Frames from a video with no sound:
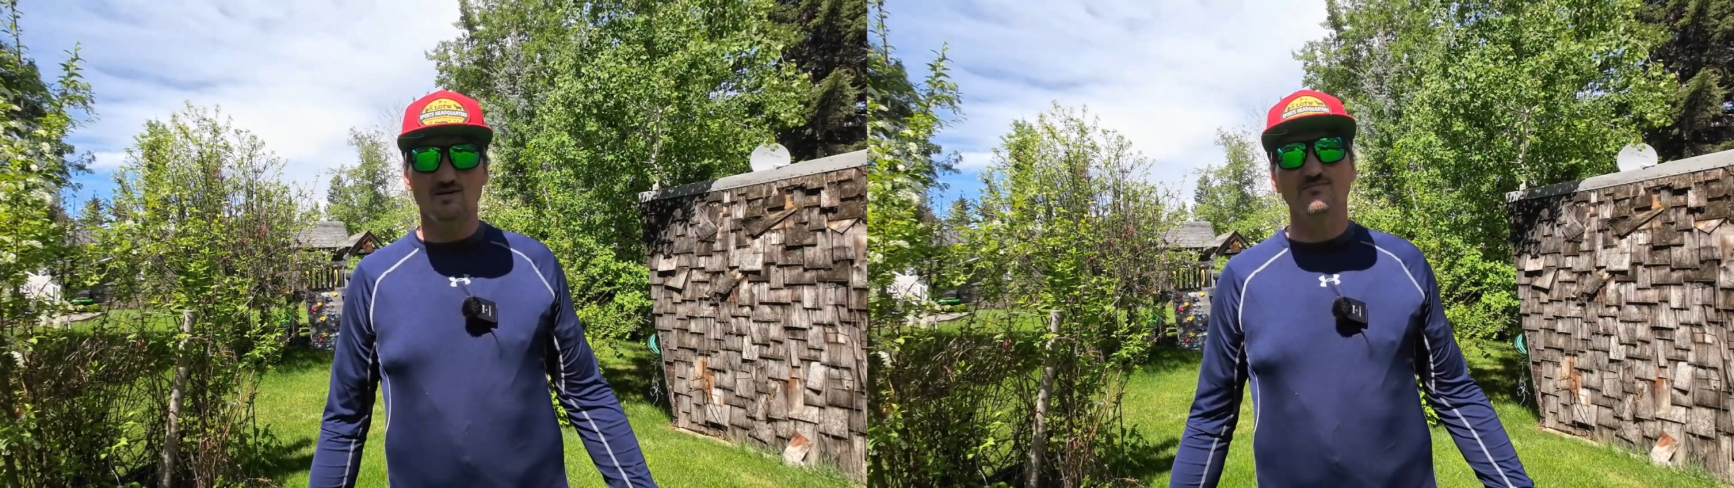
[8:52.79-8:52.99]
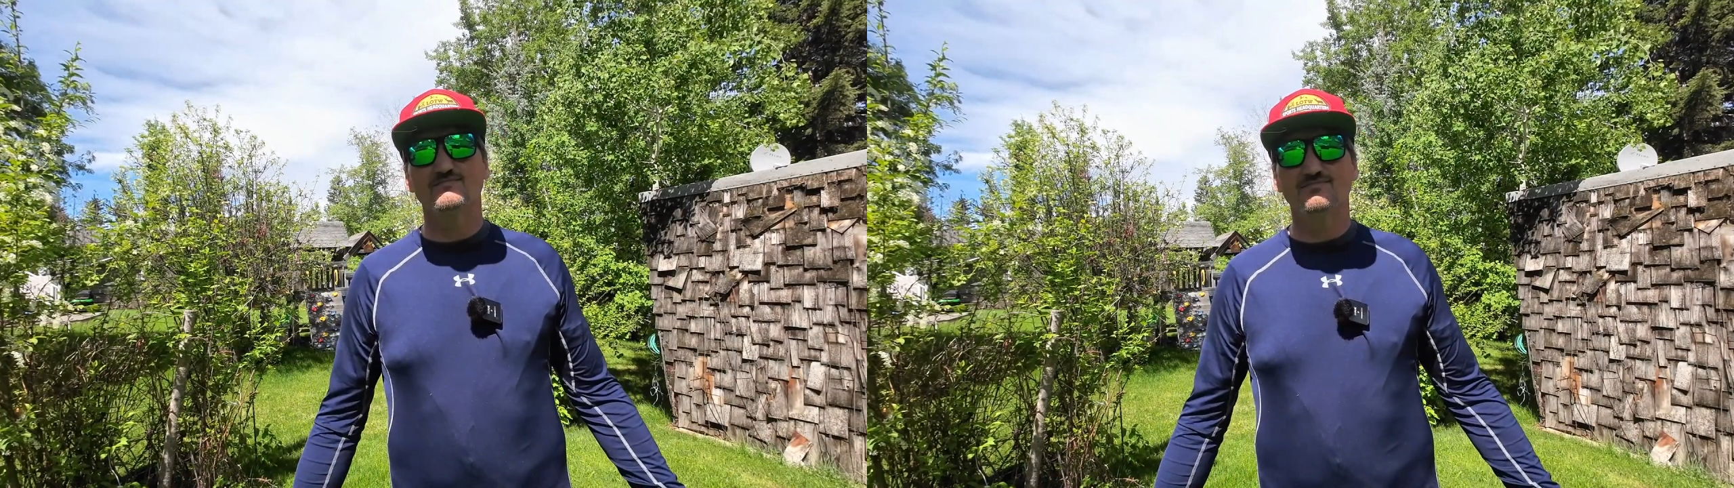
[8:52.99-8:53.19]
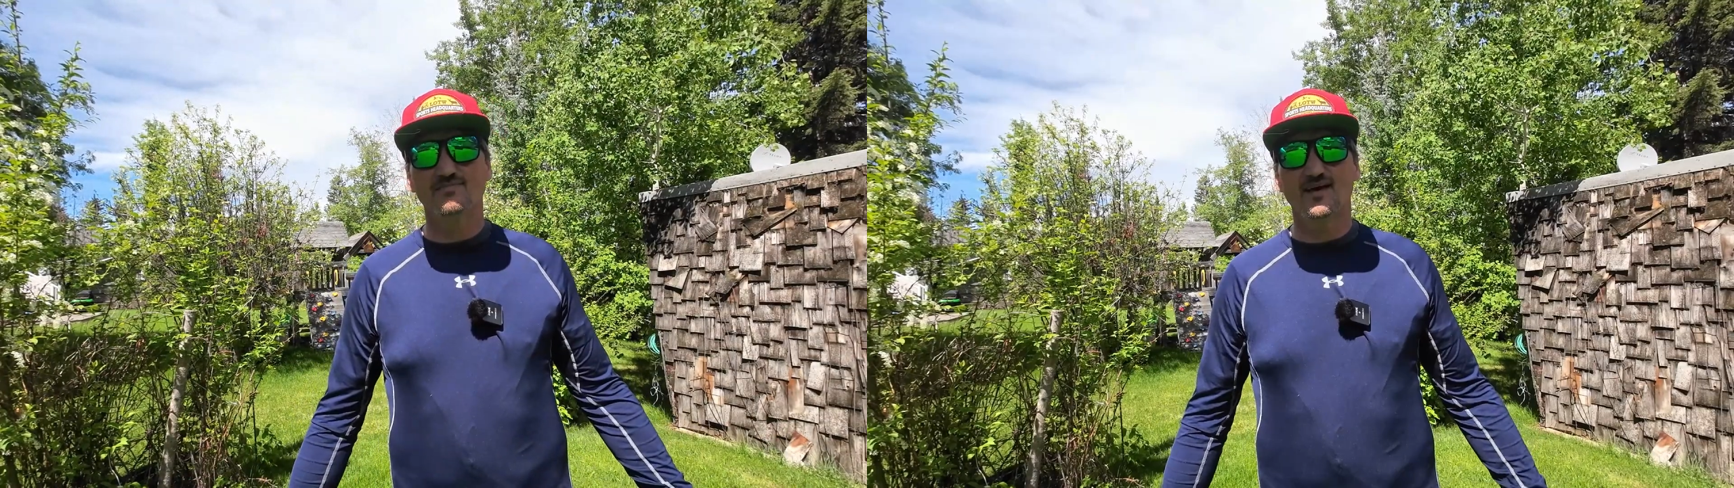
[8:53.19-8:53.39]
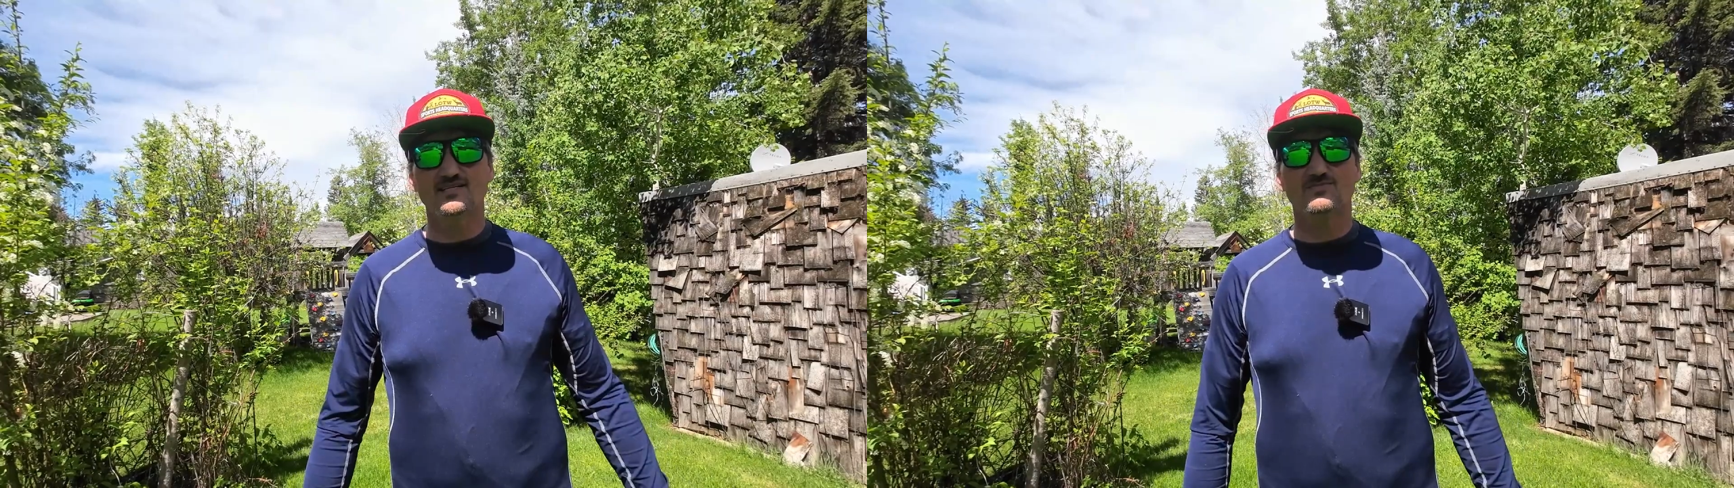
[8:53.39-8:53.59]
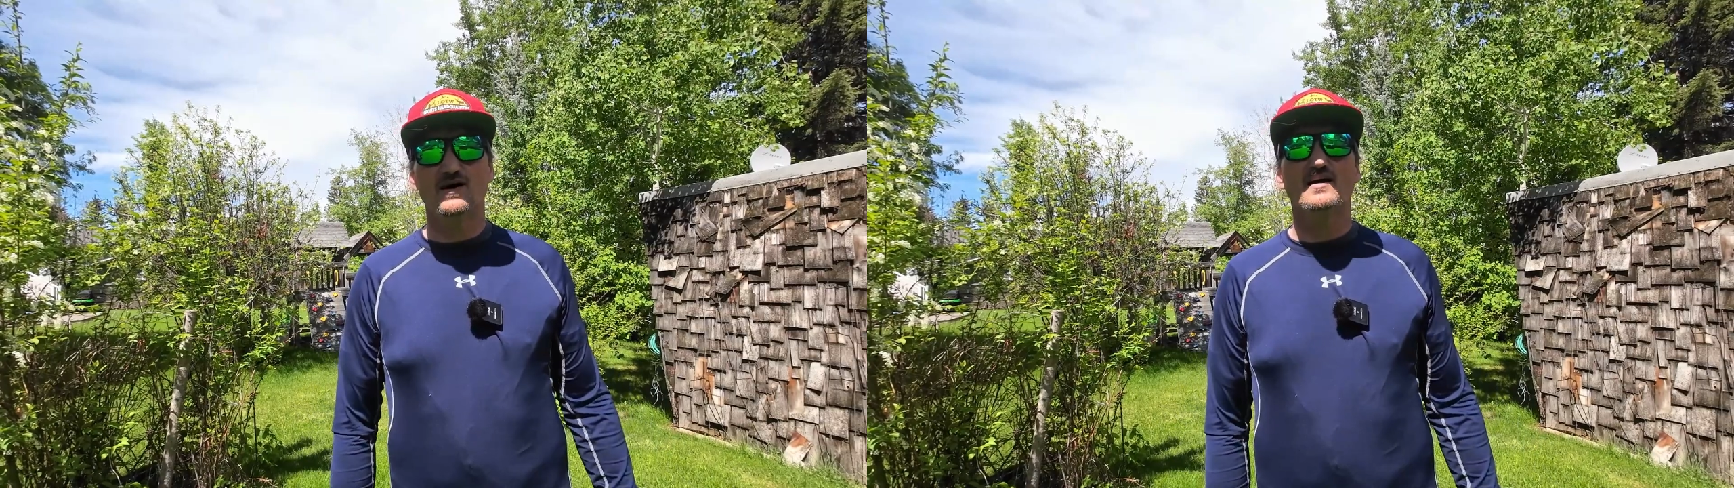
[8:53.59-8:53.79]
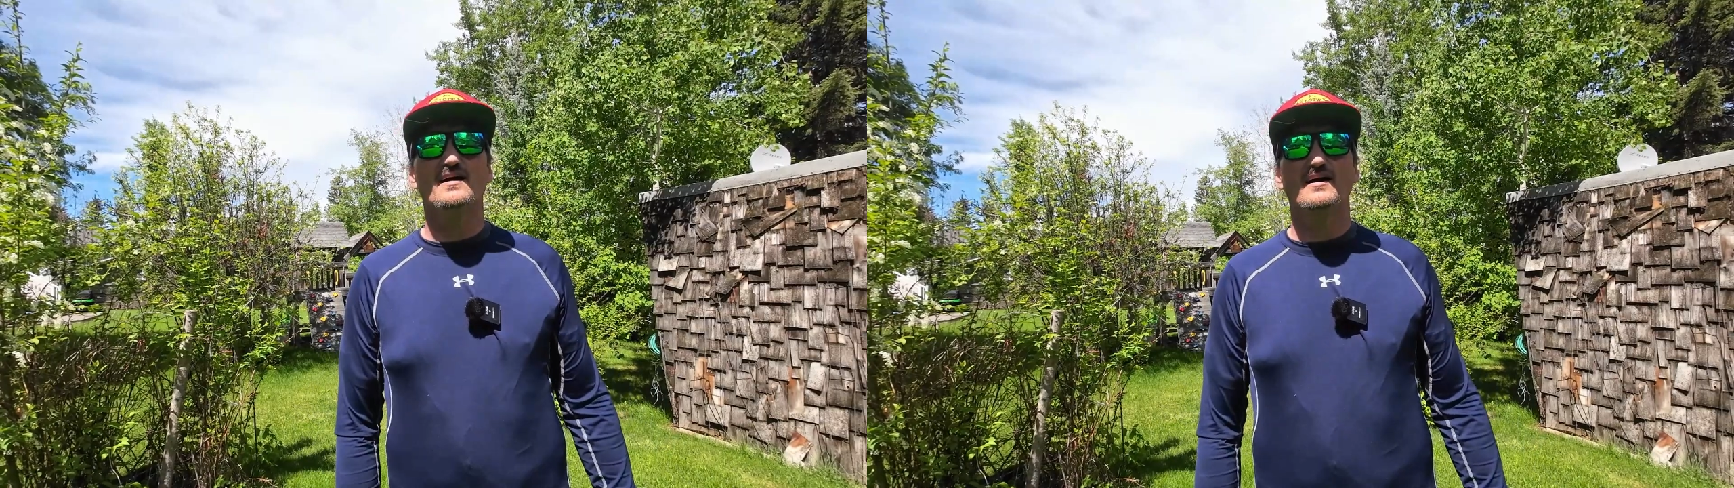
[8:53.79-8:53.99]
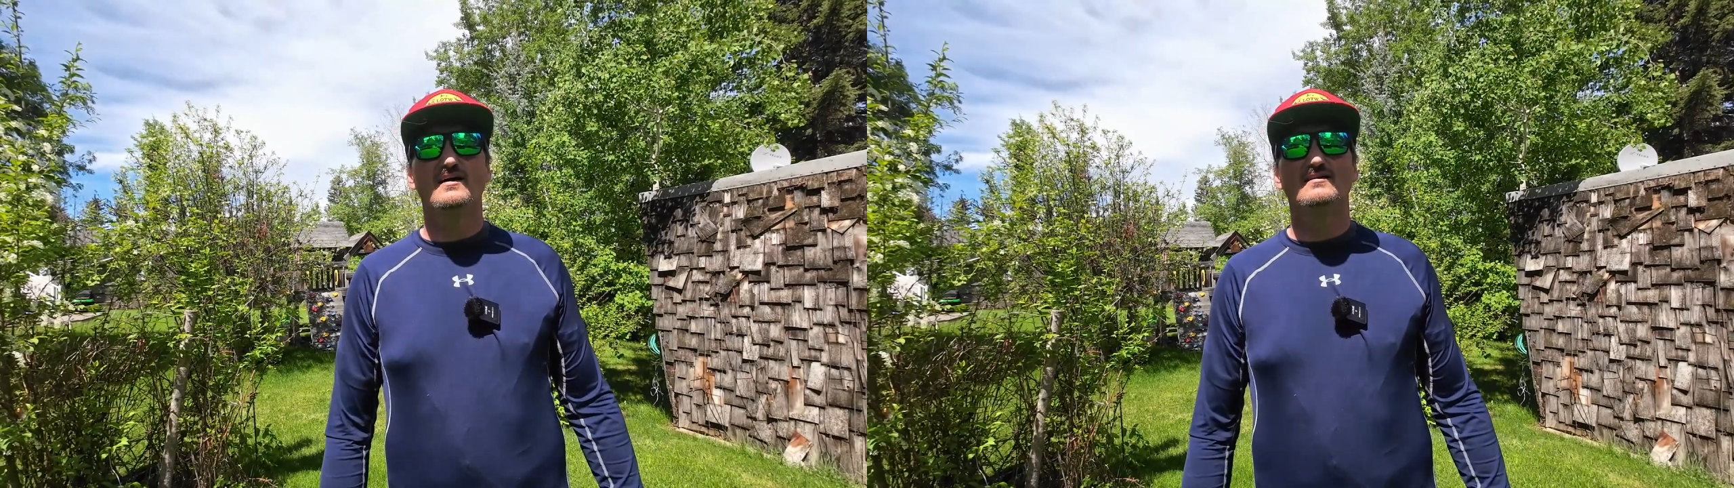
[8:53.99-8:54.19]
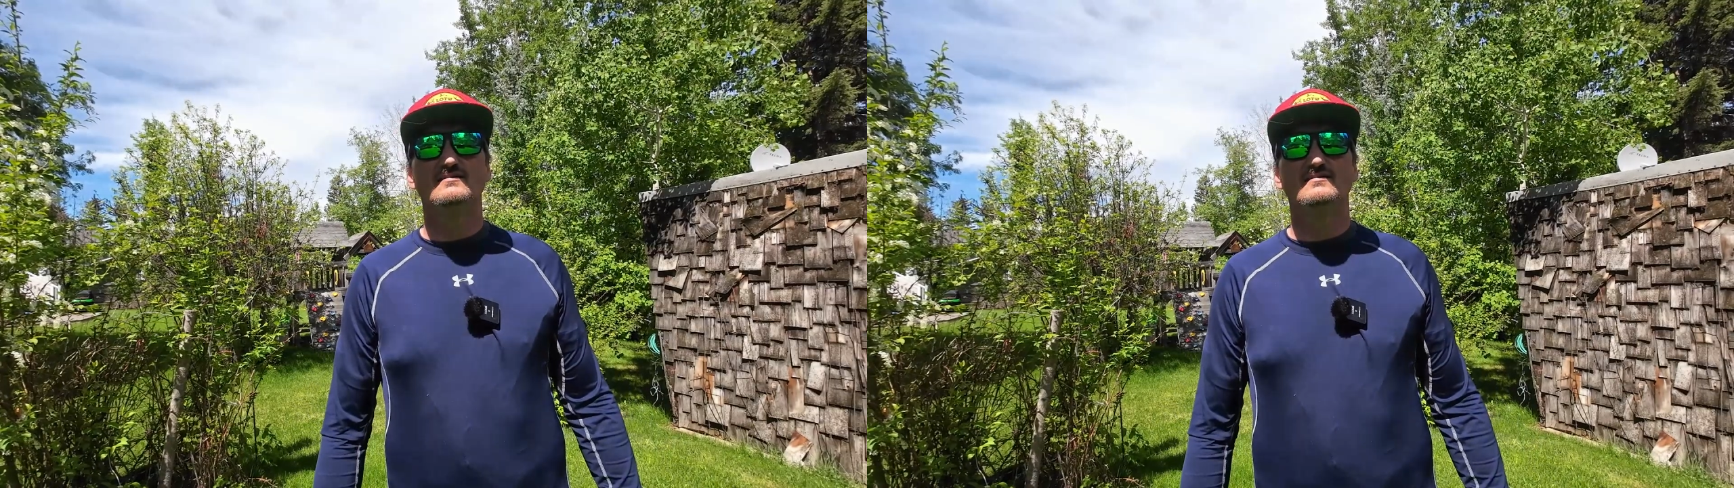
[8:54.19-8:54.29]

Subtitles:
it? That's my